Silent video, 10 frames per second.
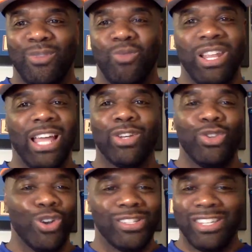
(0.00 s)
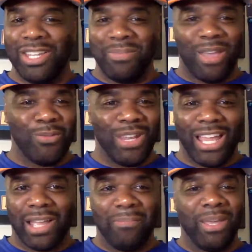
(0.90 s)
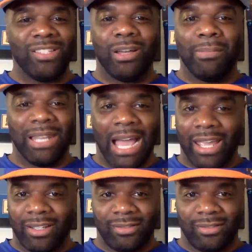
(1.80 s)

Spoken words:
We're like New York City, man. We're like a big jambalaya.